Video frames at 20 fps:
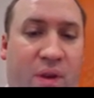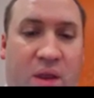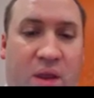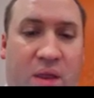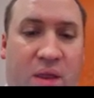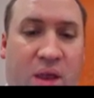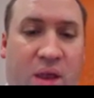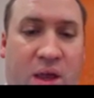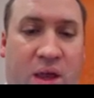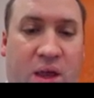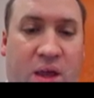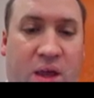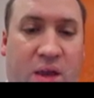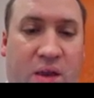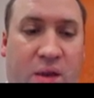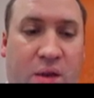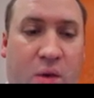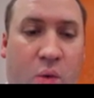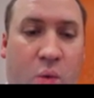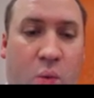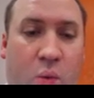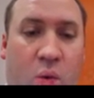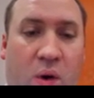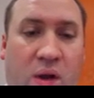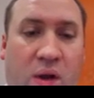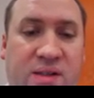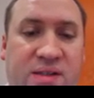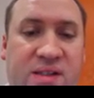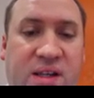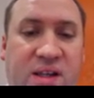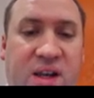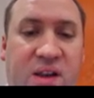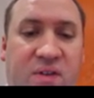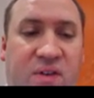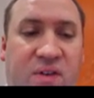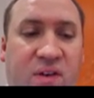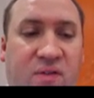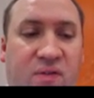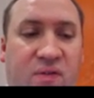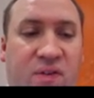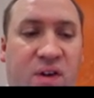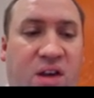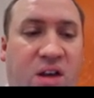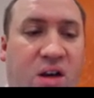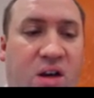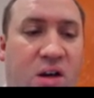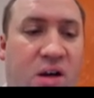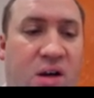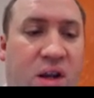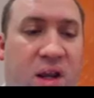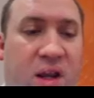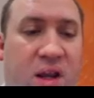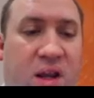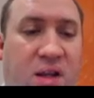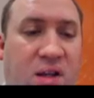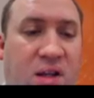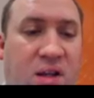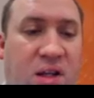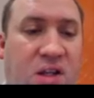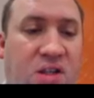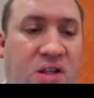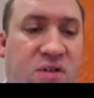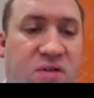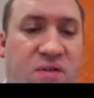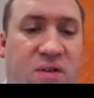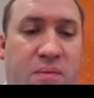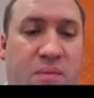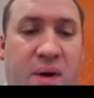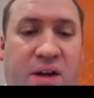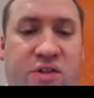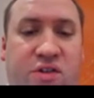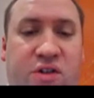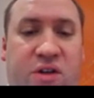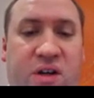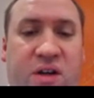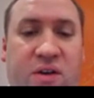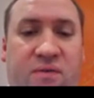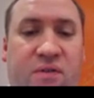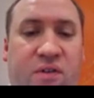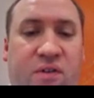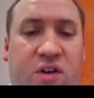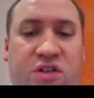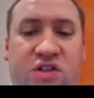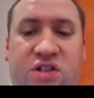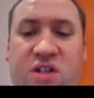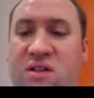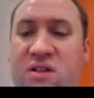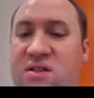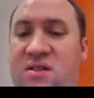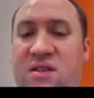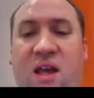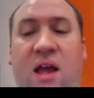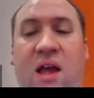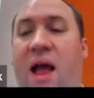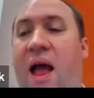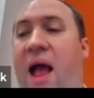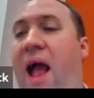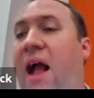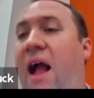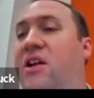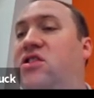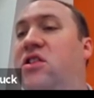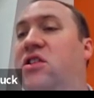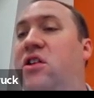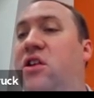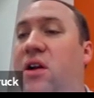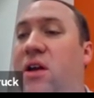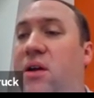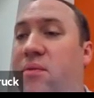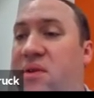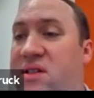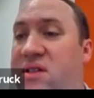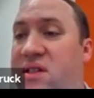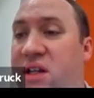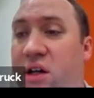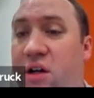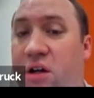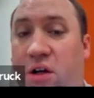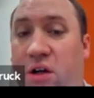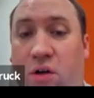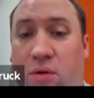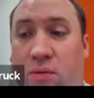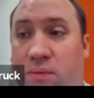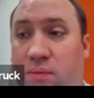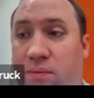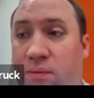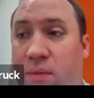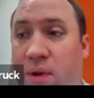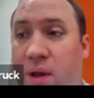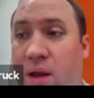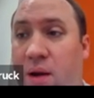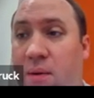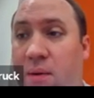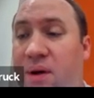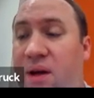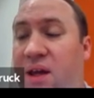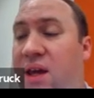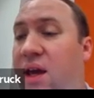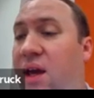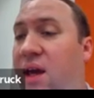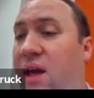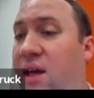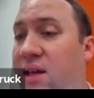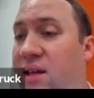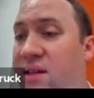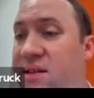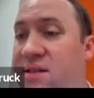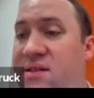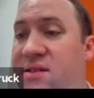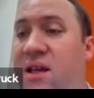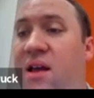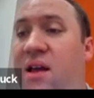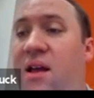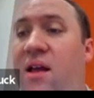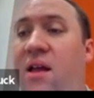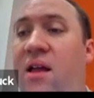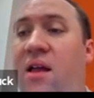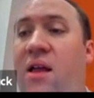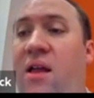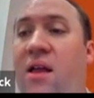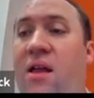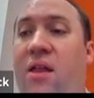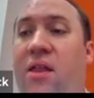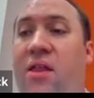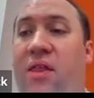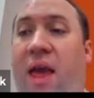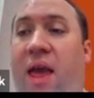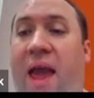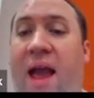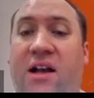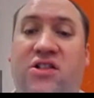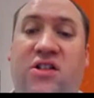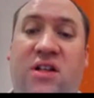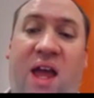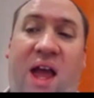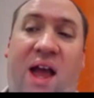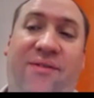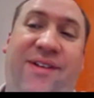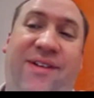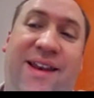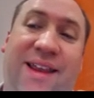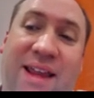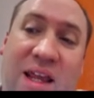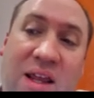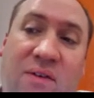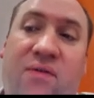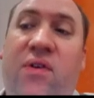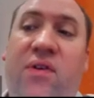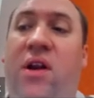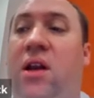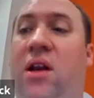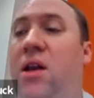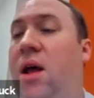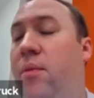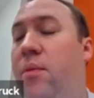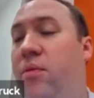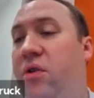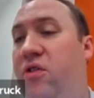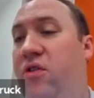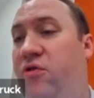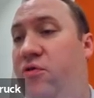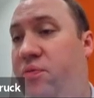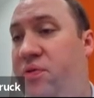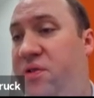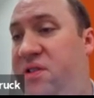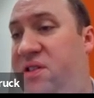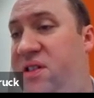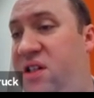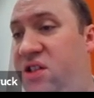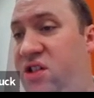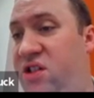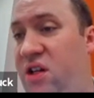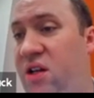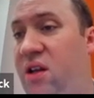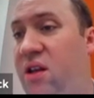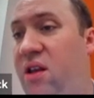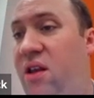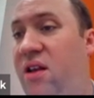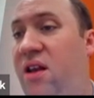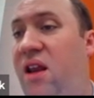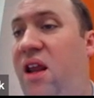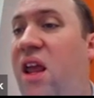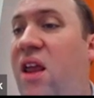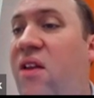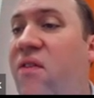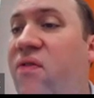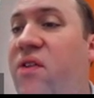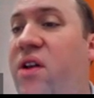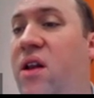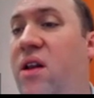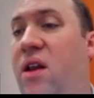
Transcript: the 1 significant figure in each of the metric conversions actually are immaterial because they actually have an infinite number of precision, an infinite